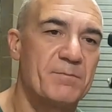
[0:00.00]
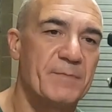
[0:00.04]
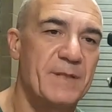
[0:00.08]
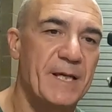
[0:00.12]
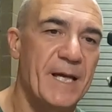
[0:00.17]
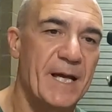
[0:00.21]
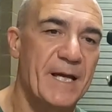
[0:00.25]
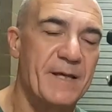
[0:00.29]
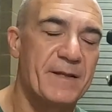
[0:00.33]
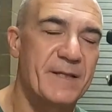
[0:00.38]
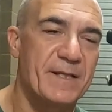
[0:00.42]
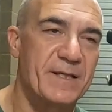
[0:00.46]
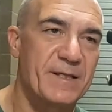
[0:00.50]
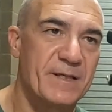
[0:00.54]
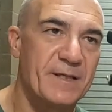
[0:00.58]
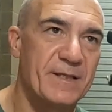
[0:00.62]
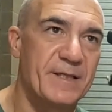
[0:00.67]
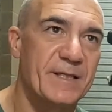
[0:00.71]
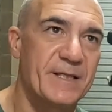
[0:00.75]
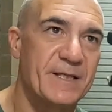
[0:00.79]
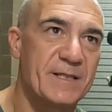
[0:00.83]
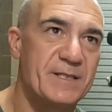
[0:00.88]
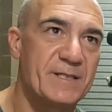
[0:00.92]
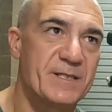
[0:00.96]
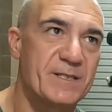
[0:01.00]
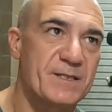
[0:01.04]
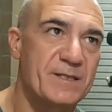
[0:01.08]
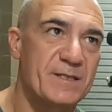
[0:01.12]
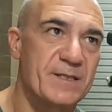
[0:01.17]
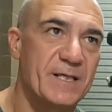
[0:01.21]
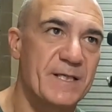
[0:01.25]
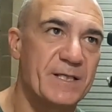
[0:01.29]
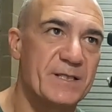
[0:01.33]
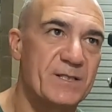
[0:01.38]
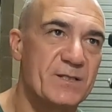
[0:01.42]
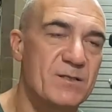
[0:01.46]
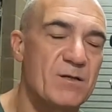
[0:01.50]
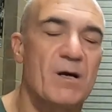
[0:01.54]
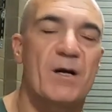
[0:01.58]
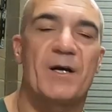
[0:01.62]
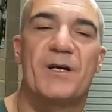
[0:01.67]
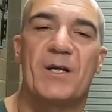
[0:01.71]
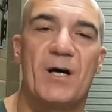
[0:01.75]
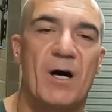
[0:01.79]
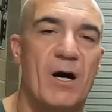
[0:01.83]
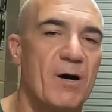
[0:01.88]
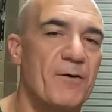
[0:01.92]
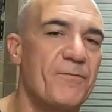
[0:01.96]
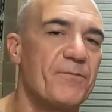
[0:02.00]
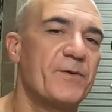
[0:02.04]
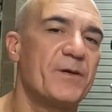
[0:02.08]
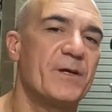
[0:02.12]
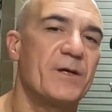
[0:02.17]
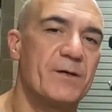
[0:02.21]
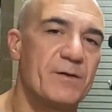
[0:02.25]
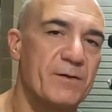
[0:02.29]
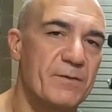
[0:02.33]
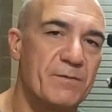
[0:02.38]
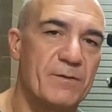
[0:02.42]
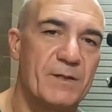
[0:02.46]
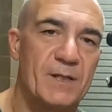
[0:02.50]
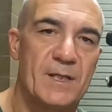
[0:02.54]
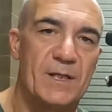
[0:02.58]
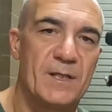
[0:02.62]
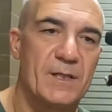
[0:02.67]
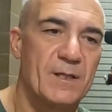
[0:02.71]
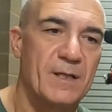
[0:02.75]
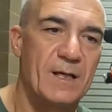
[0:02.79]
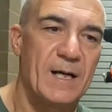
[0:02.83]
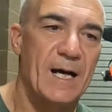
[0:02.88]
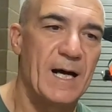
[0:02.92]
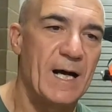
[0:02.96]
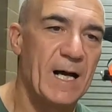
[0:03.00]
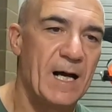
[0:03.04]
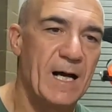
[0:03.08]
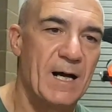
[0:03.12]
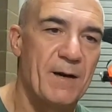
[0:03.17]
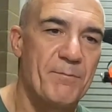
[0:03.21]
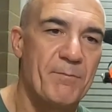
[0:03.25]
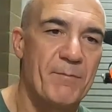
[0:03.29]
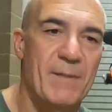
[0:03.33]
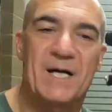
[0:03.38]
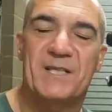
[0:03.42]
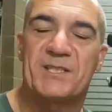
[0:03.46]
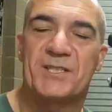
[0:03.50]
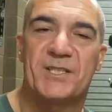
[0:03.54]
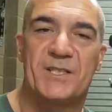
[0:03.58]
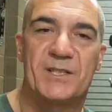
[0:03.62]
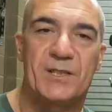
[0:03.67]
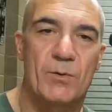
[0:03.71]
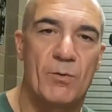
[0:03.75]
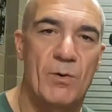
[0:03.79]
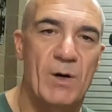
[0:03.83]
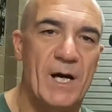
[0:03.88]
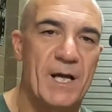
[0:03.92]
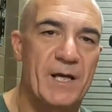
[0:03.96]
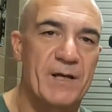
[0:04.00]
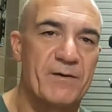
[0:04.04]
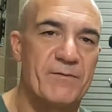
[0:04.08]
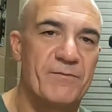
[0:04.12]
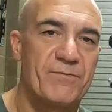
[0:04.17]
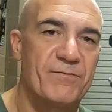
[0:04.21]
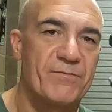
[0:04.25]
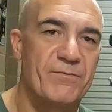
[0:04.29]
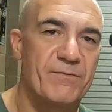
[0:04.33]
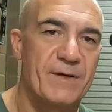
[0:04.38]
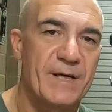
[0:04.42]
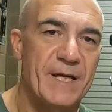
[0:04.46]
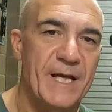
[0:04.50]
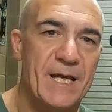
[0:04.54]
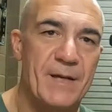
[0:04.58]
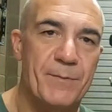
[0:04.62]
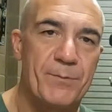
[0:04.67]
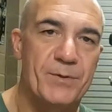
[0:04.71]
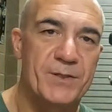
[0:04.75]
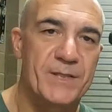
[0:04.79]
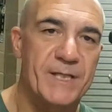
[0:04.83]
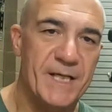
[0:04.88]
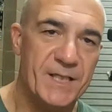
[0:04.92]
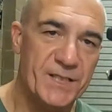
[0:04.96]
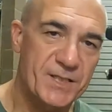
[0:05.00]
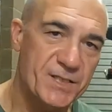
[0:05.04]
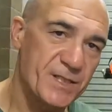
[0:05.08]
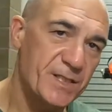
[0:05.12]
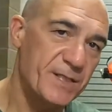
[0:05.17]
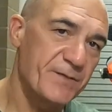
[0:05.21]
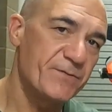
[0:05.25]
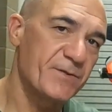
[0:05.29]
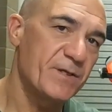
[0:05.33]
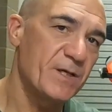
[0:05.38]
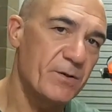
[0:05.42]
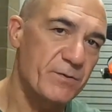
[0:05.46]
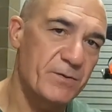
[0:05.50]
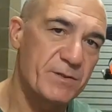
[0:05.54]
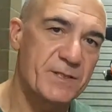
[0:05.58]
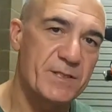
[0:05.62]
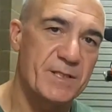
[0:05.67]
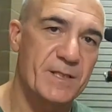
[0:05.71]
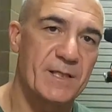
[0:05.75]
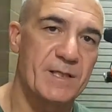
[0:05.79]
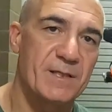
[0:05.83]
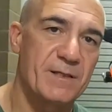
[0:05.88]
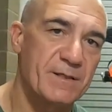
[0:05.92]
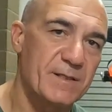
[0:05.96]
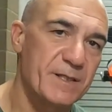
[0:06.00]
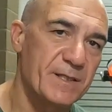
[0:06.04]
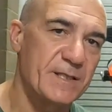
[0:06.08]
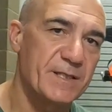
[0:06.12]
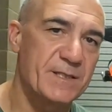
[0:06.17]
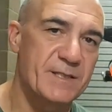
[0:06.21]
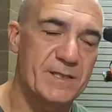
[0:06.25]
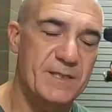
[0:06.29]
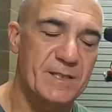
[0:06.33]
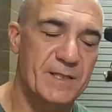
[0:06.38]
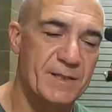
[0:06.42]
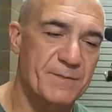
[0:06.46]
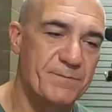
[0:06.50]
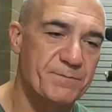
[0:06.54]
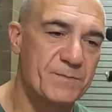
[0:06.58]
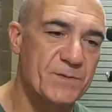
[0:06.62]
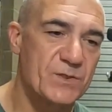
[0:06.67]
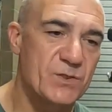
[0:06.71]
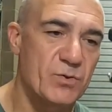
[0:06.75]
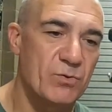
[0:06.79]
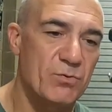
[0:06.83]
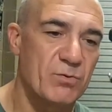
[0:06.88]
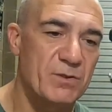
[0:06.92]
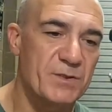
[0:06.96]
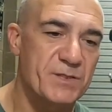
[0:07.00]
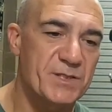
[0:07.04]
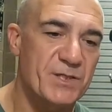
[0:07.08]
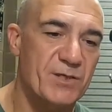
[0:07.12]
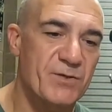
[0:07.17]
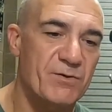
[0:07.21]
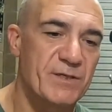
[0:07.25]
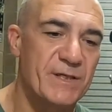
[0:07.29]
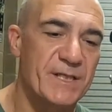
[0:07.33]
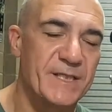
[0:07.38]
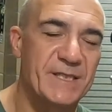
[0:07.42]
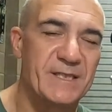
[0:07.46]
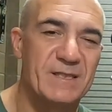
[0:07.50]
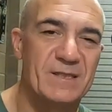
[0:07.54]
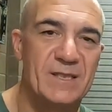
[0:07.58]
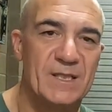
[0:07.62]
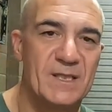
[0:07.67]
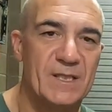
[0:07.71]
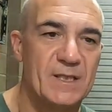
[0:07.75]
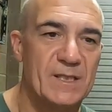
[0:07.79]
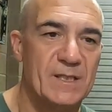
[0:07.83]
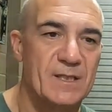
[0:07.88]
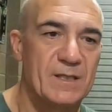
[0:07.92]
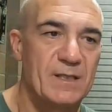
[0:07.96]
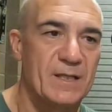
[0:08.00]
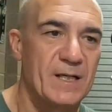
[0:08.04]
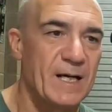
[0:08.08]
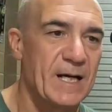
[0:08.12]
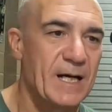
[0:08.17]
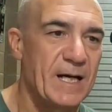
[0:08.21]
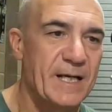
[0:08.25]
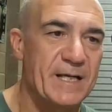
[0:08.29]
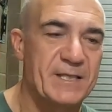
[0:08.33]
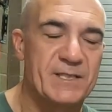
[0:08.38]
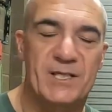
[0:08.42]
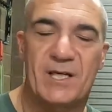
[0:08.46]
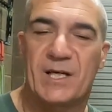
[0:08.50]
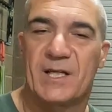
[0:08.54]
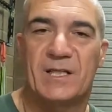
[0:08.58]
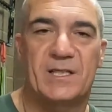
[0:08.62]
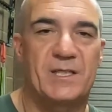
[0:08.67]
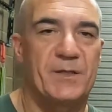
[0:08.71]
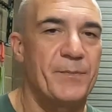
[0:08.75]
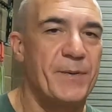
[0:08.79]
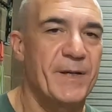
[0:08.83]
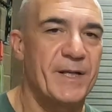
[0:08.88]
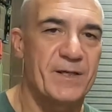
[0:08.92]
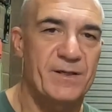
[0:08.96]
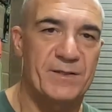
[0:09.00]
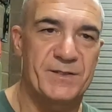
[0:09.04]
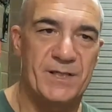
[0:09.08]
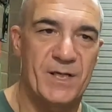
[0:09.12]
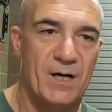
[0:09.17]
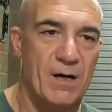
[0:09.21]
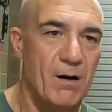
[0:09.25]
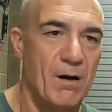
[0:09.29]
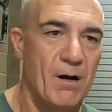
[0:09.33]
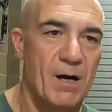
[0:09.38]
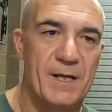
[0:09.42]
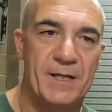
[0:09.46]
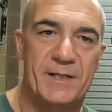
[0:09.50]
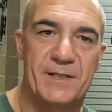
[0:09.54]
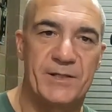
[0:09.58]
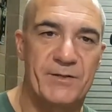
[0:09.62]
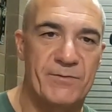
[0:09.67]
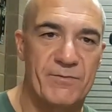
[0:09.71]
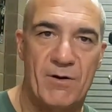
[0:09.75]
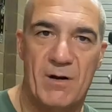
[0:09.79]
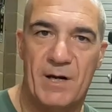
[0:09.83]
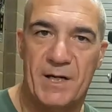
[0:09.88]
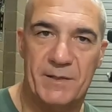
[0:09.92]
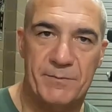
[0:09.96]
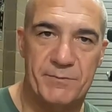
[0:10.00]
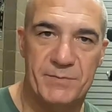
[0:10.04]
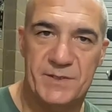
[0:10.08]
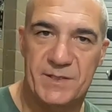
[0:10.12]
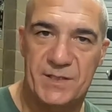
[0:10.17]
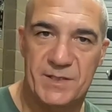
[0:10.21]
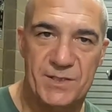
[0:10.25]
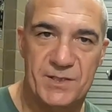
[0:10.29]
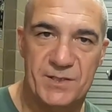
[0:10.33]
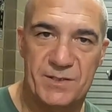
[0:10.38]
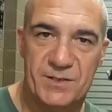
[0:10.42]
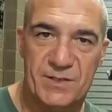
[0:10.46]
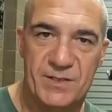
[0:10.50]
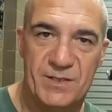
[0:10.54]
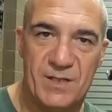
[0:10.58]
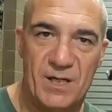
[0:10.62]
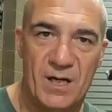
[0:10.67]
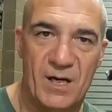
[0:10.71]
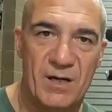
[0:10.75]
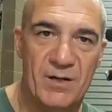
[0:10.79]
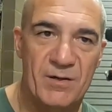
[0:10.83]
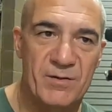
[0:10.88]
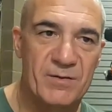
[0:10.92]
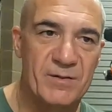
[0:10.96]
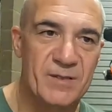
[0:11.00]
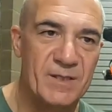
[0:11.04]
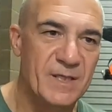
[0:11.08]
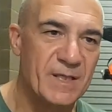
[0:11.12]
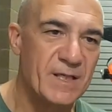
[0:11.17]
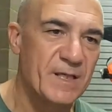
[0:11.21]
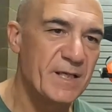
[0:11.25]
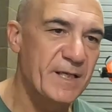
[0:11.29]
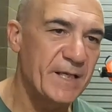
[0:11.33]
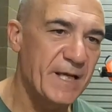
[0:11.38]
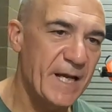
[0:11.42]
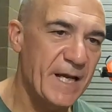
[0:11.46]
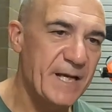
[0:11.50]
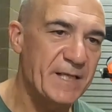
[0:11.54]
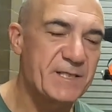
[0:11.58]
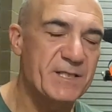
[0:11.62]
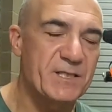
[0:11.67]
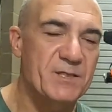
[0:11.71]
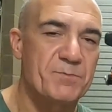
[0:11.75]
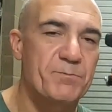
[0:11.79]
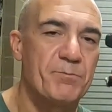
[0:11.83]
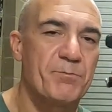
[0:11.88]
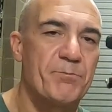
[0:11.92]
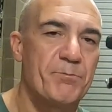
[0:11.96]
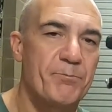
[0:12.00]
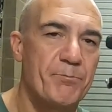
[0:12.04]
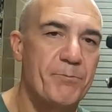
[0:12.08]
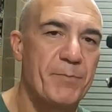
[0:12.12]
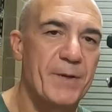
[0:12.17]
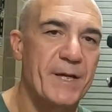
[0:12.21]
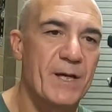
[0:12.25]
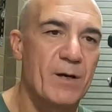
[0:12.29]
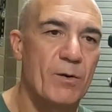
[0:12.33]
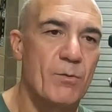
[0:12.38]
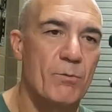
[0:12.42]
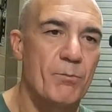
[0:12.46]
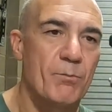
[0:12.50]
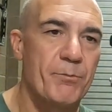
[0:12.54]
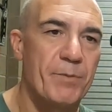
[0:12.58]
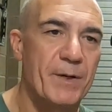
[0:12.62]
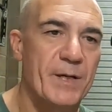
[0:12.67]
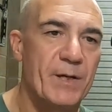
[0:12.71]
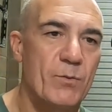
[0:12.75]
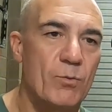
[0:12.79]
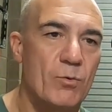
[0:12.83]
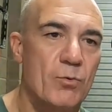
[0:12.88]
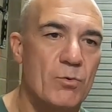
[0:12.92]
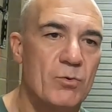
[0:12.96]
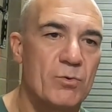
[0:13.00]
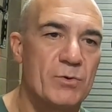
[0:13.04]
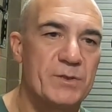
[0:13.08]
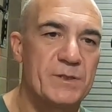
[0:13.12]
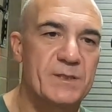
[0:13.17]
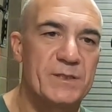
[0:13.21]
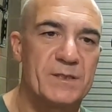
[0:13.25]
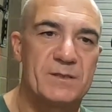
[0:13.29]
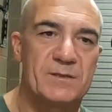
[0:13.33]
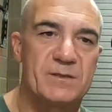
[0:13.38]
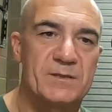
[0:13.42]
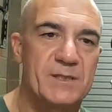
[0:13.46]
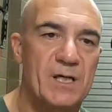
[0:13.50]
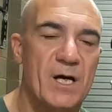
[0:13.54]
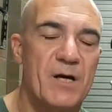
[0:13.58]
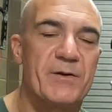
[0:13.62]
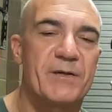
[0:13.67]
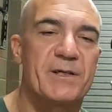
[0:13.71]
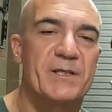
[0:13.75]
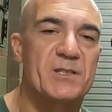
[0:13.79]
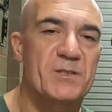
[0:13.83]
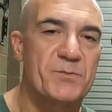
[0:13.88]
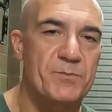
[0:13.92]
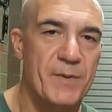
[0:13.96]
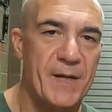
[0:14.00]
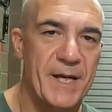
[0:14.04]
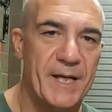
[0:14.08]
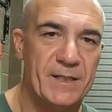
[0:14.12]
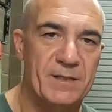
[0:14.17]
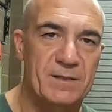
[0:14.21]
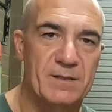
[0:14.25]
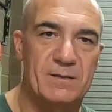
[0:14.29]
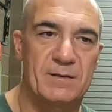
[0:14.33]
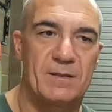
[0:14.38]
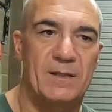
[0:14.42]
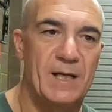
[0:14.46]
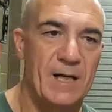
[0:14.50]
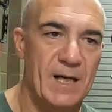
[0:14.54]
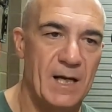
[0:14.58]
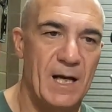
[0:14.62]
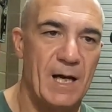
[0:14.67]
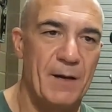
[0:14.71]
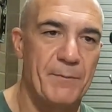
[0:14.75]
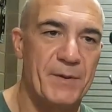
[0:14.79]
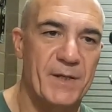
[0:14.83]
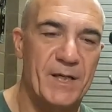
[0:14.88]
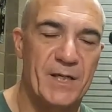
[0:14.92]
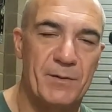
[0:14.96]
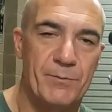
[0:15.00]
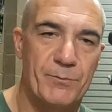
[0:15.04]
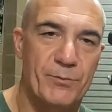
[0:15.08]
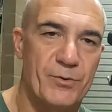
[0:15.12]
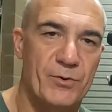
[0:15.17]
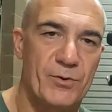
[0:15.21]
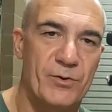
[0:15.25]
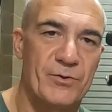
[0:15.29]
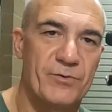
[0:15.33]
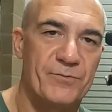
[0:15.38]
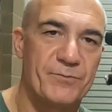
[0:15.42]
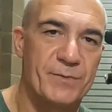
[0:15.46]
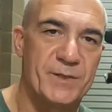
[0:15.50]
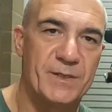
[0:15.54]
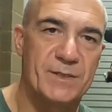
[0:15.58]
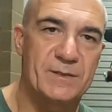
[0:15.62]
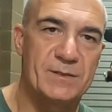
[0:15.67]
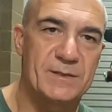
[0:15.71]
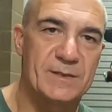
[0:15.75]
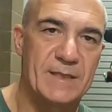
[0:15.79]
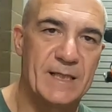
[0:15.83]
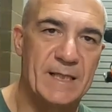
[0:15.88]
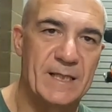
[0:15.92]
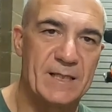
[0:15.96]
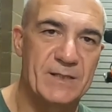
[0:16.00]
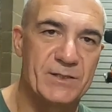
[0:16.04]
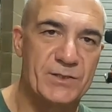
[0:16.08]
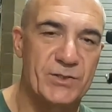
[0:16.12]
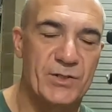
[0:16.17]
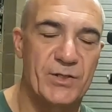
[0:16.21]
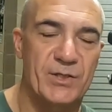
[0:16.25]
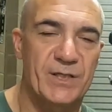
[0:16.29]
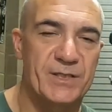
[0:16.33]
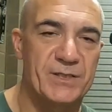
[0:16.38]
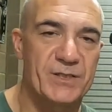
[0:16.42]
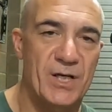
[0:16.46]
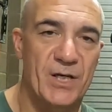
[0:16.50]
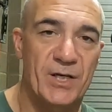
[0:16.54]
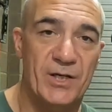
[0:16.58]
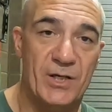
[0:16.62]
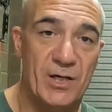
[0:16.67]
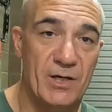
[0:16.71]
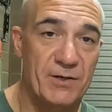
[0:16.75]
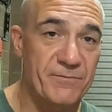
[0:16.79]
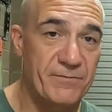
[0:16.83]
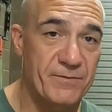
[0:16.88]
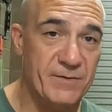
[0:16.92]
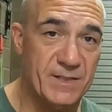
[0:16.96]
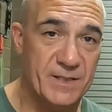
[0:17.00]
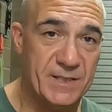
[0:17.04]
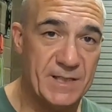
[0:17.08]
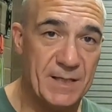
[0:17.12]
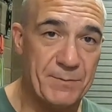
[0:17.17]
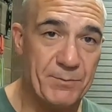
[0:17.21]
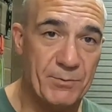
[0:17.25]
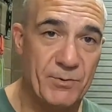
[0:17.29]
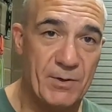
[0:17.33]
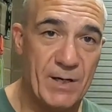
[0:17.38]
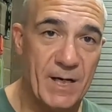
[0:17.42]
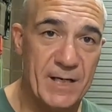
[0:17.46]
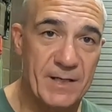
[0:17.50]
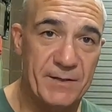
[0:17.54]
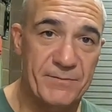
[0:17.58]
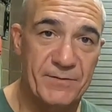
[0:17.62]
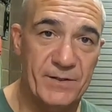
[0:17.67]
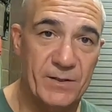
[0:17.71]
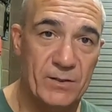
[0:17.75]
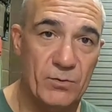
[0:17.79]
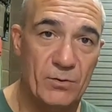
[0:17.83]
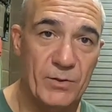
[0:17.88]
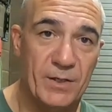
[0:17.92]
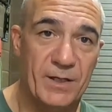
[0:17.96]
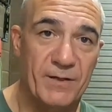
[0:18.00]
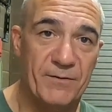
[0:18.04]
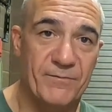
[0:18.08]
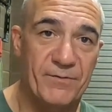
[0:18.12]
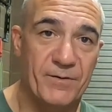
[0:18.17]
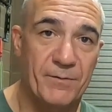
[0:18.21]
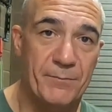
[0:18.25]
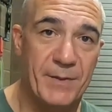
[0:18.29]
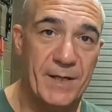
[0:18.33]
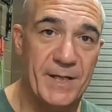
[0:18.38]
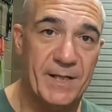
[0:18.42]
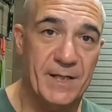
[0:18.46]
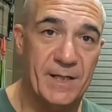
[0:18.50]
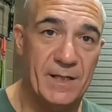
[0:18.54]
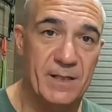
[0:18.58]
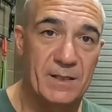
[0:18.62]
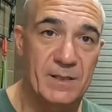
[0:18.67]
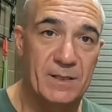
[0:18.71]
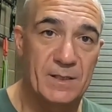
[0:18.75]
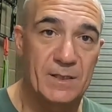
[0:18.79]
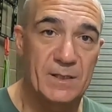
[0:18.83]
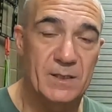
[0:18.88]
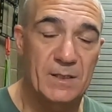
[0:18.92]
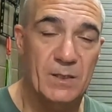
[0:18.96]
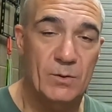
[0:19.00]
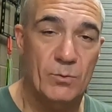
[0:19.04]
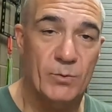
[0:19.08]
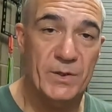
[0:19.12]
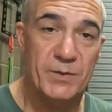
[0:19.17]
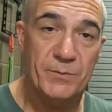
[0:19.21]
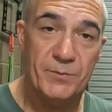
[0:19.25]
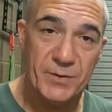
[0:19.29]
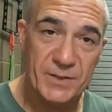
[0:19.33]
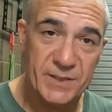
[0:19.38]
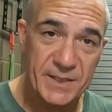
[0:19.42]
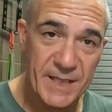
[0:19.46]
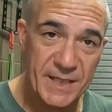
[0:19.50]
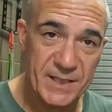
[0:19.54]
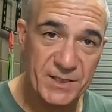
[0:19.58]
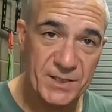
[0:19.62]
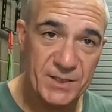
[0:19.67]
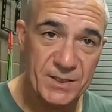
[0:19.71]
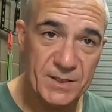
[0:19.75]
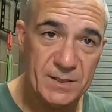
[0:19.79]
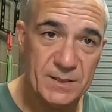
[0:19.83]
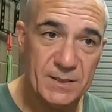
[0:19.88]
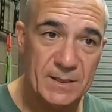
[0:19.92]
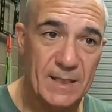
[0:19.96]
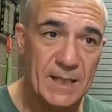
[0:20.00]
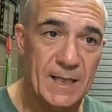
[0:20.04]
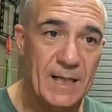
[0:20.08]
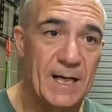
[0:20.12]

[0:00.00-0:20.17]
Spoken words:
it's not going to offer you much in the way of air protection, even though it's a taller screen. It's going to depend on your height and your riding position. So yeah, just be warned. Don't expect a big improvement. Certainly don't go for this upgrade if you're looking for better wind protection.